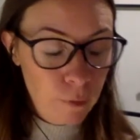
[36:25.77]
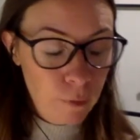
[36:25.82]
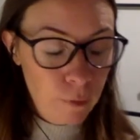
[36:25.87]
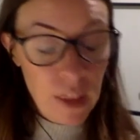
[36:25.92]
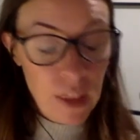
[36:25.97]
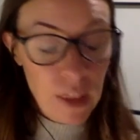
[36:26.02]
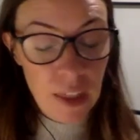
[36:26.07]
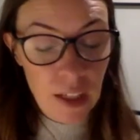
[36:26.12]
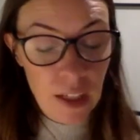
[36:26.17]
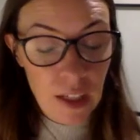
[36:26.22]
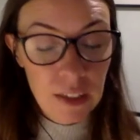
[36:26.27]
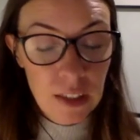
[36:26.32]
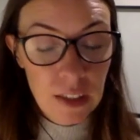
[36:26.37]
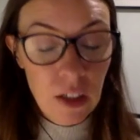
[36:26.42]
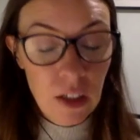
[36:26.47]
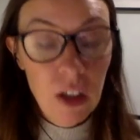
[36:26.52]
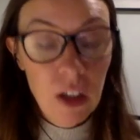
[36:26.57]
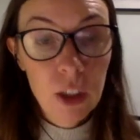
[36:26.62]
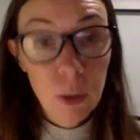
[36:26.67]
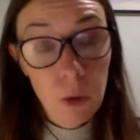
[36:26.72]
a thing in
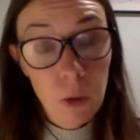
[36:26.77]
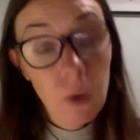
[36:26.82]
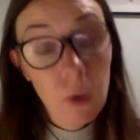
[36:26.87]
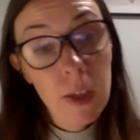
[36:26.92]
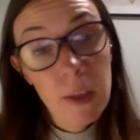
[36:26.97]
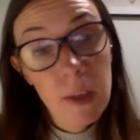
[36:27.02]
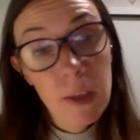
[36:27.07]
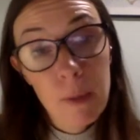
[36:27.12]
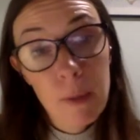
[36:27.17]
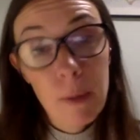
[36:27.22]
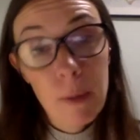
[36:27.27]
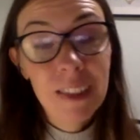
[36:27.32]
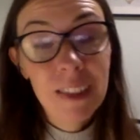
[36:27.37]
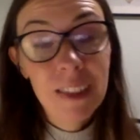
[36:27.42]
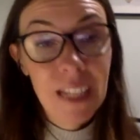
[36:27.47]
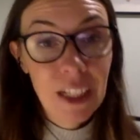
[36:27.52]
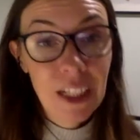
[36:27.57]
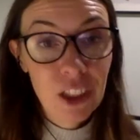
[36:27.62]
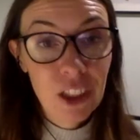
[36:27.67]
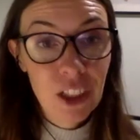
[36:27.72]
psychology we call
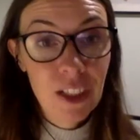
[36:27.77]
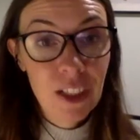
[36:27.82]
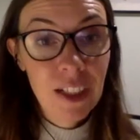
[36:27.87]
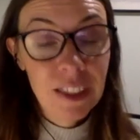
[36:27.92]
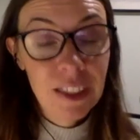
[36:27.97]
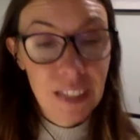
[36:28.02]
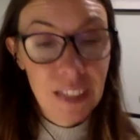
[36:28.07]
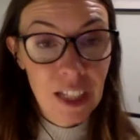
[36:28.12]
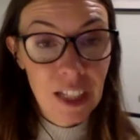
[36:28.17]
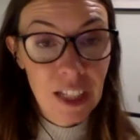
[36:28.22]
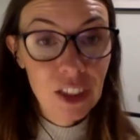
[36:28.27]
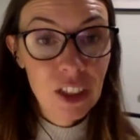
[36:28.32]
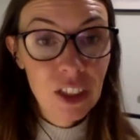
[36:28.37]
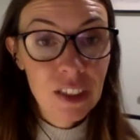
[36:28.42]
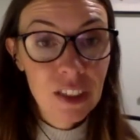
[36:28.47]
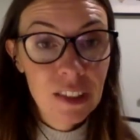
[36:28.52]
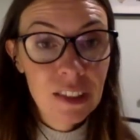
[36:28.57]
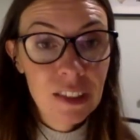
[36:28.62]
implementation intentions